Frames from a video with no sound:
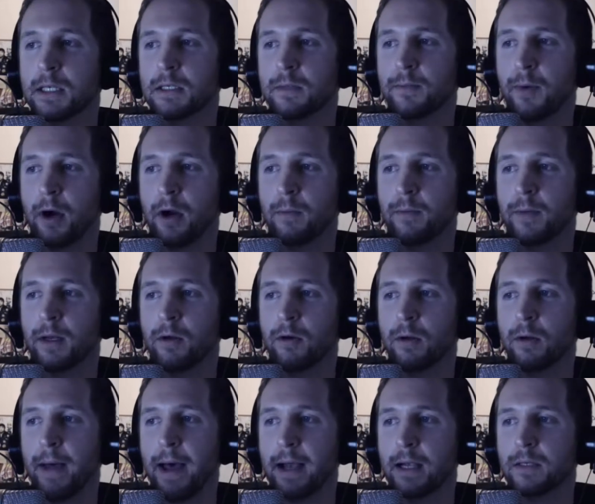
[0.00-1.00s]
isn't part of
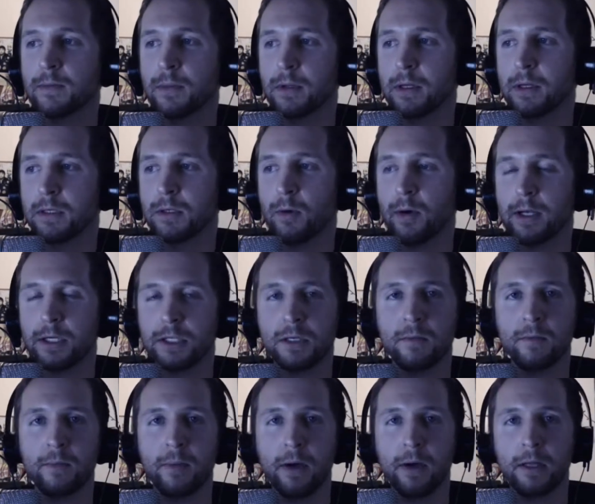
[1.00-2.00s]
Bitcoin Maximalist
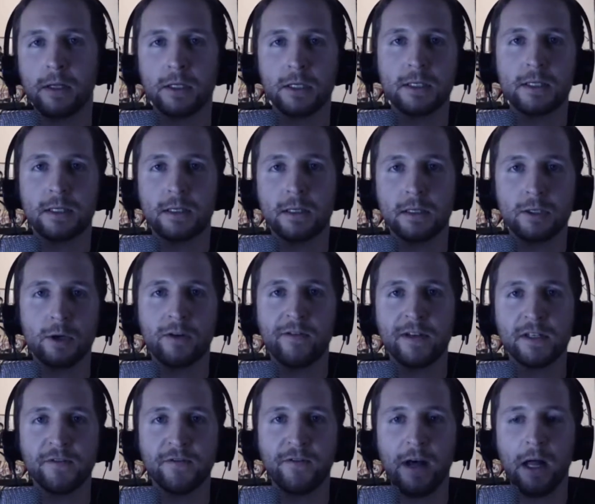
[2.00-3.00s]
question, but just sort of
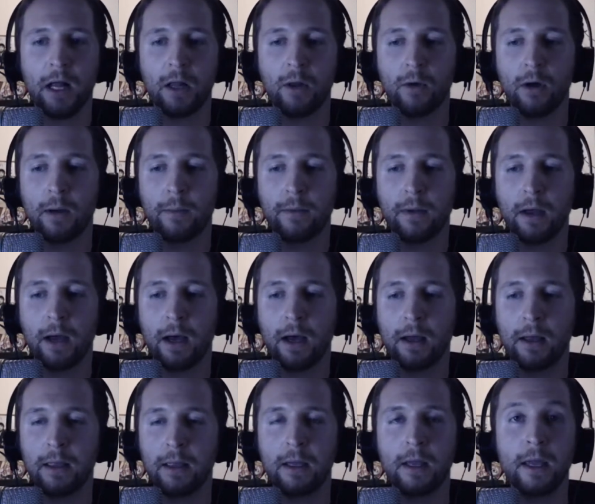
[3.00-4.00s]
as a follow-up,
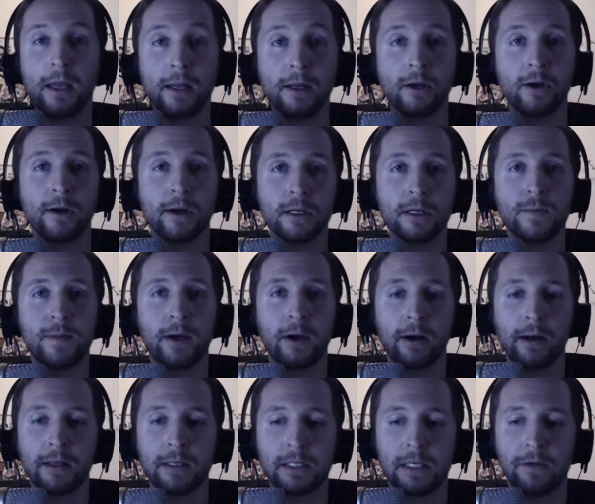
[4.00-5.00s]
in your
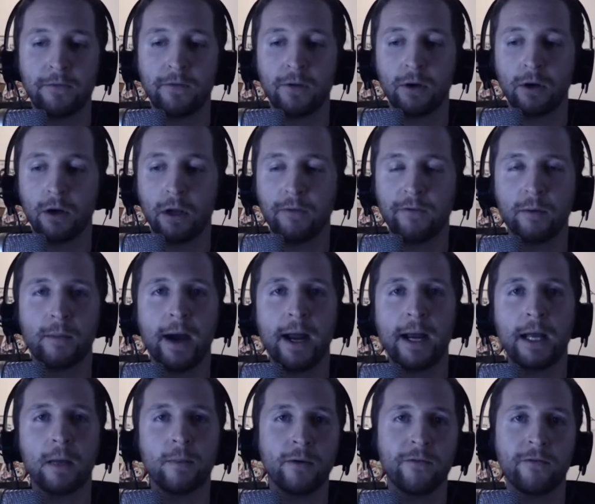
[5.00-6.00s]
experience, if you're
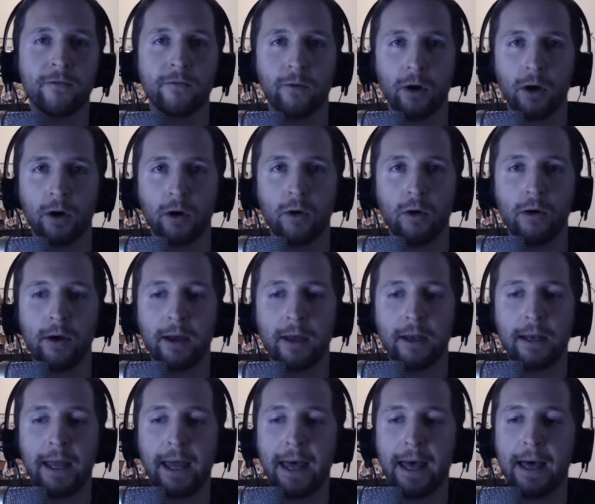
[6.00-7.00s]
mining a proof of work
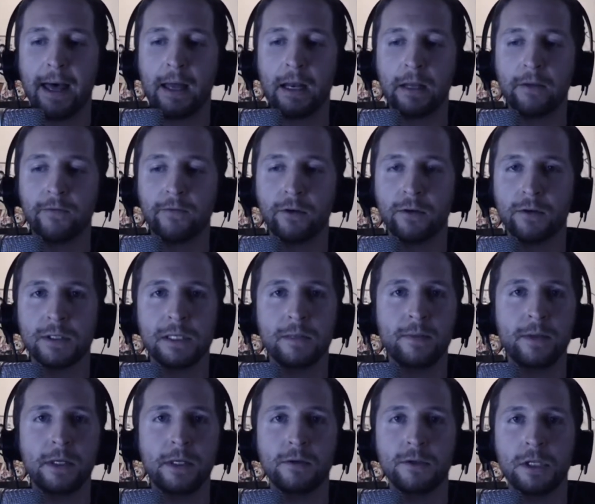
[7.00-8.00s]
coin, and if you're
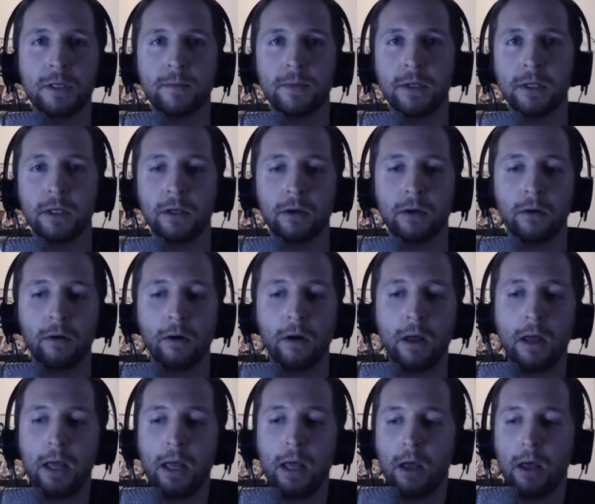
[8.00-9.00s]
CPU, GPU,
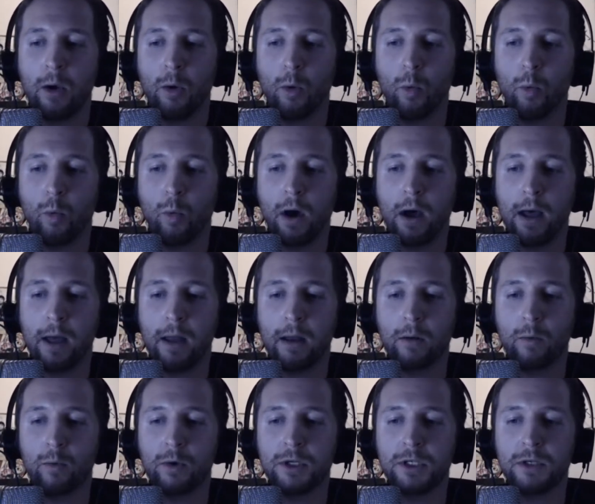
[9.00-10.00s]

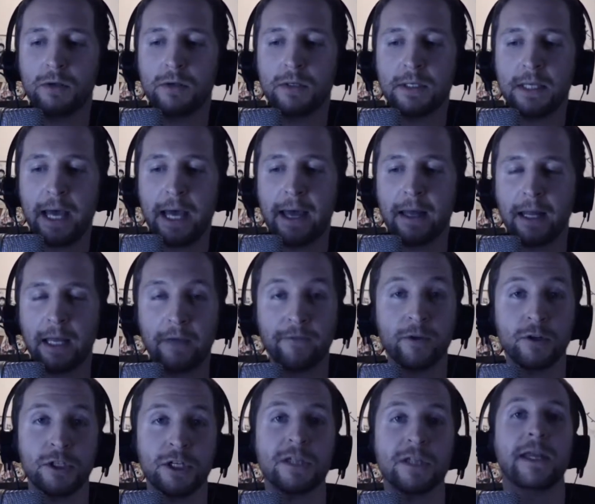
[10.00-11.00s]
what would you say, like if
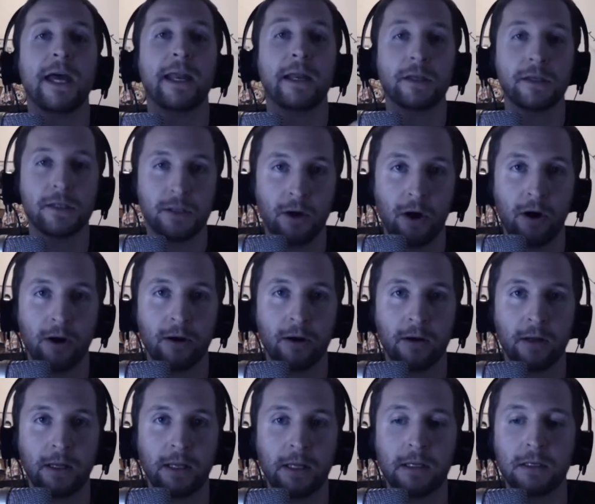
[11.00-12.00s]
you're just getting
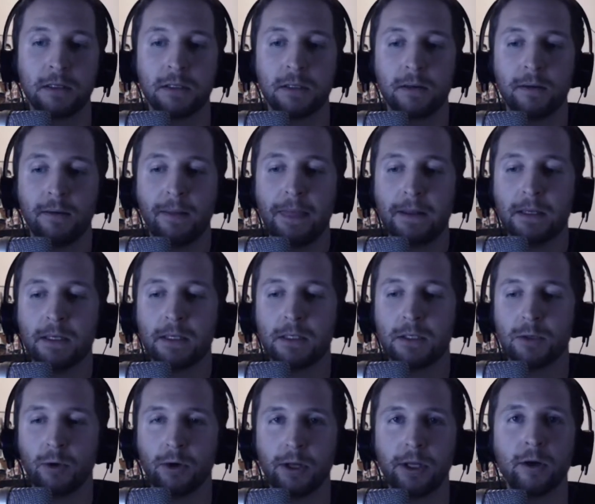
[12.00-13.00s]
started, is
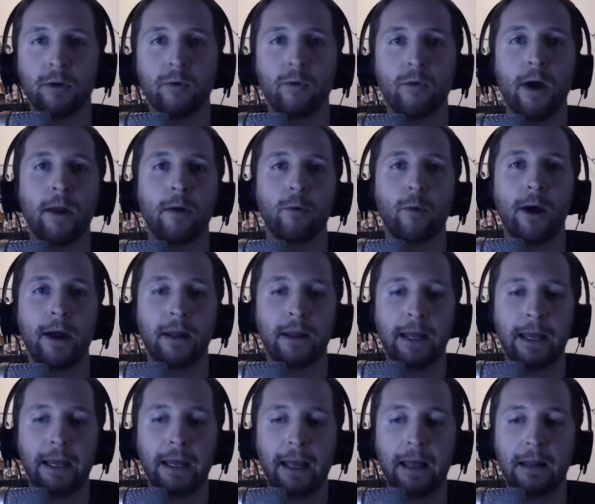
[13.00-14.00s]
sort of your runway?
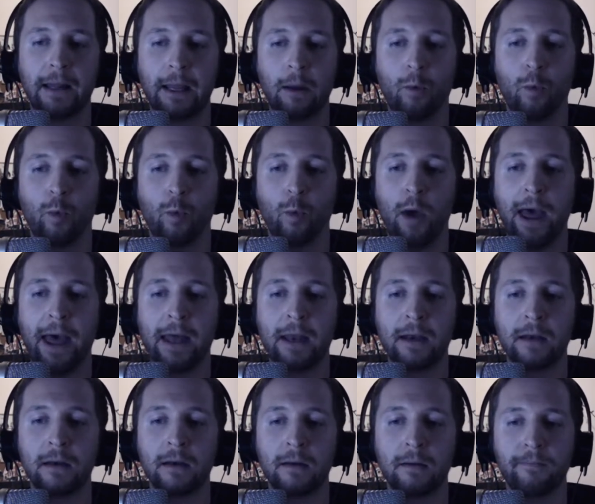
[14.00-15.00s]
Like
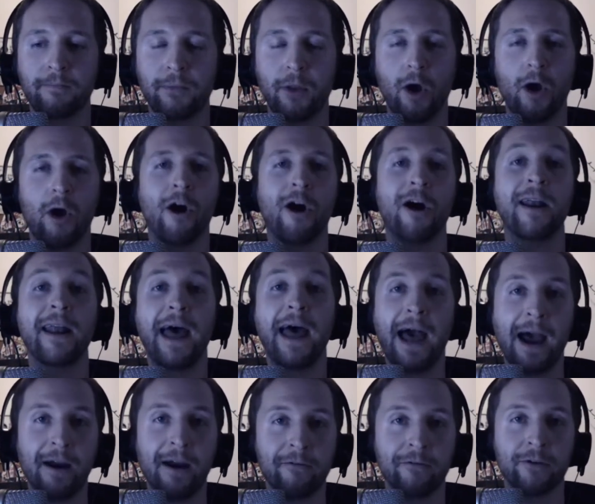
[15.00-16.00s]
when on
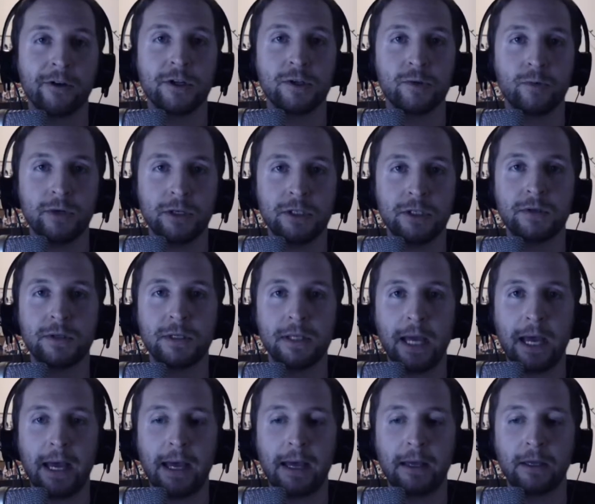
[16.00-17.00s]
average would you
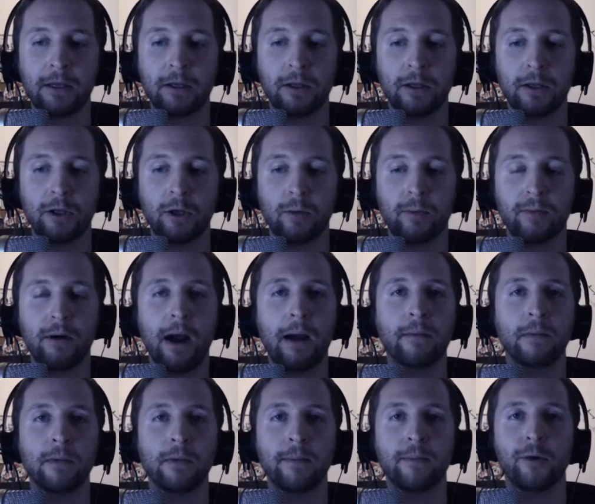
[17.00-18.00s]
say you'll
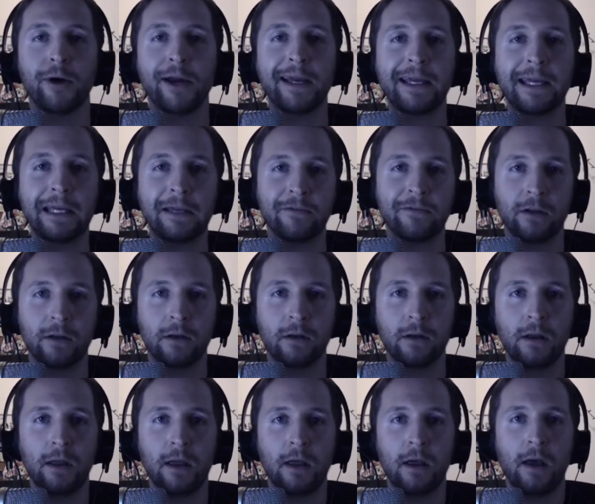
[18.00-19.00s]
probably break
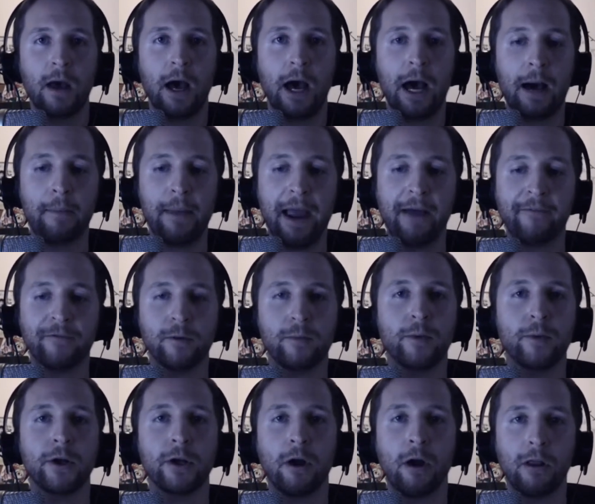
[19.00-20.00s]
even after
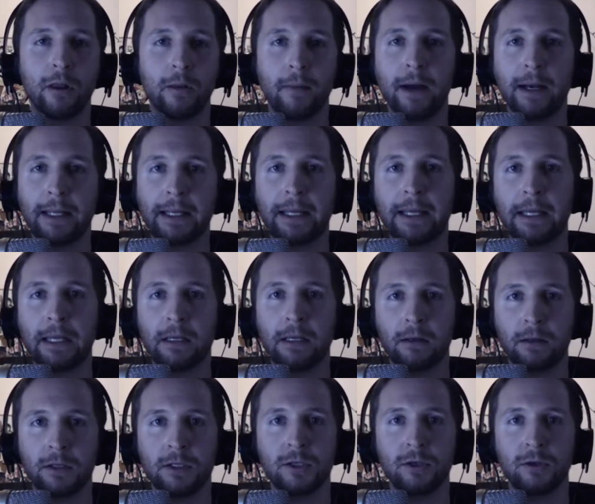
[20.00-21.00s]
putting all the money
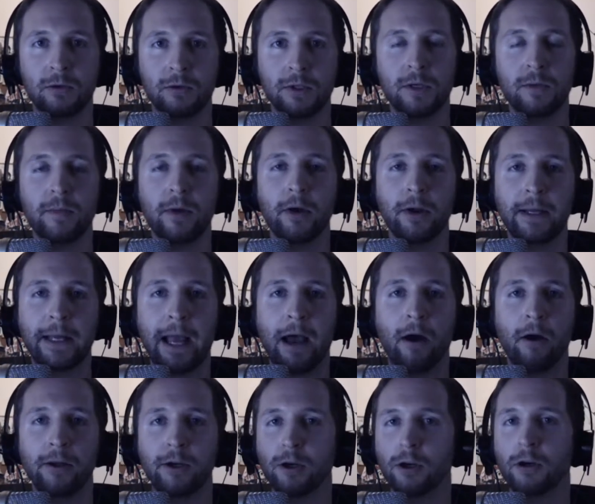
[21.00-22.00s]
into building
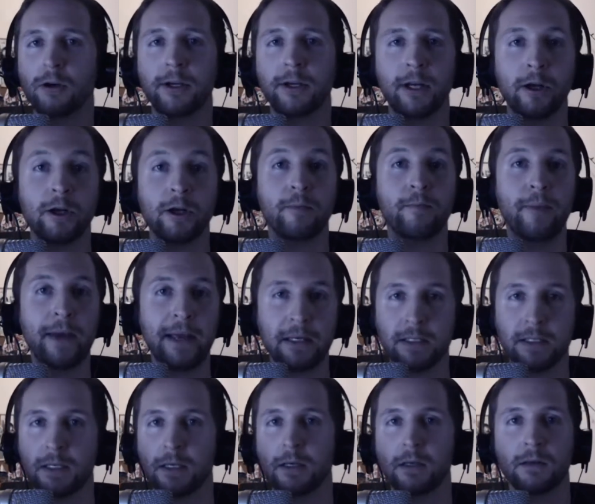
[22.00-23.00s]
out your
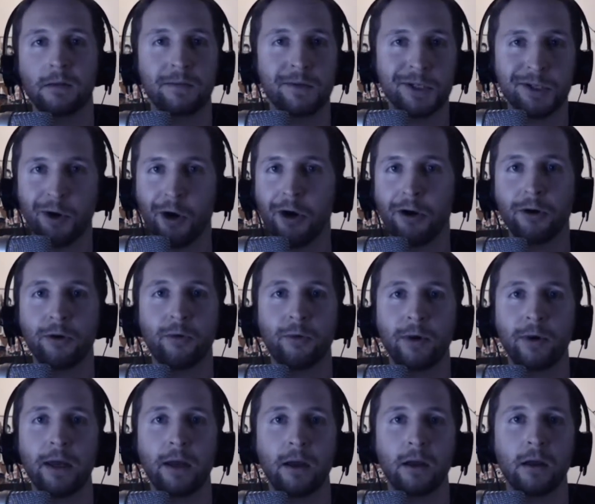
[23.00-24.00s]
basic starter
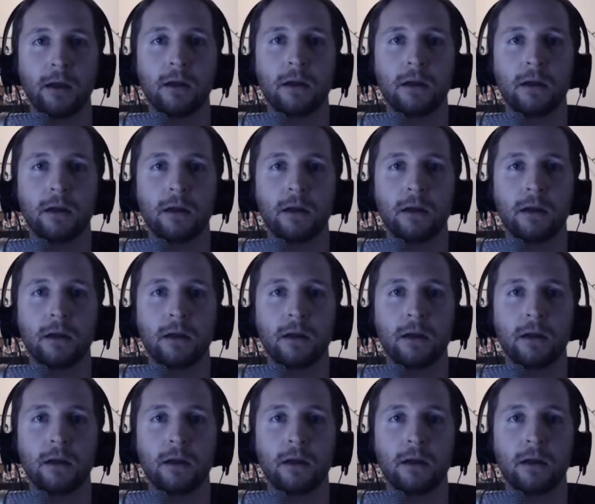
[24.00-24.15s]
rig?